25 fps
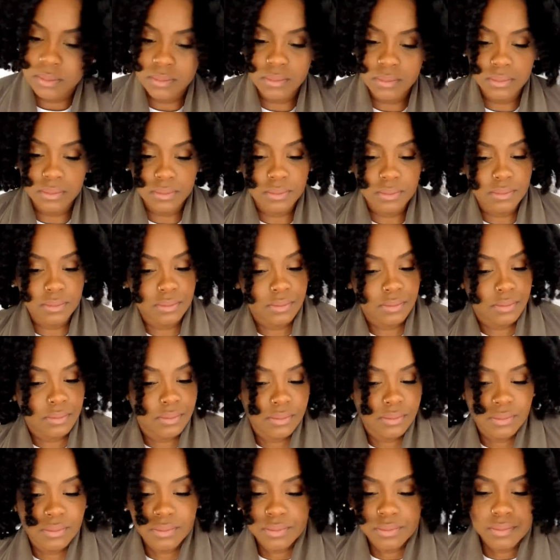
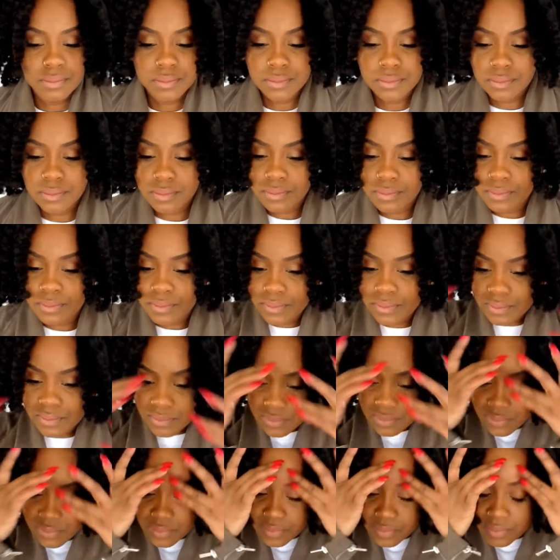
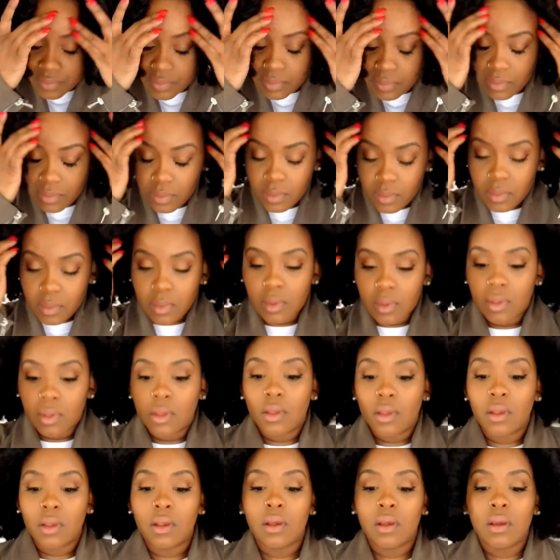
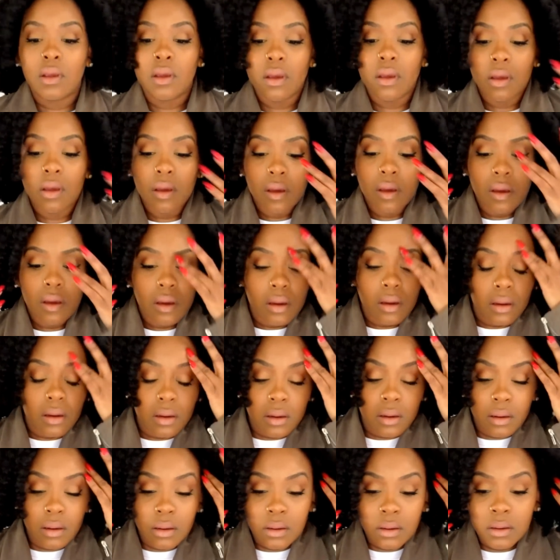
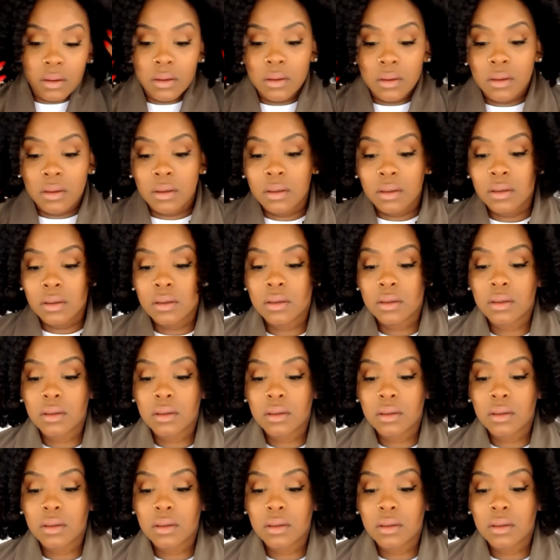No one is speaking in this clip.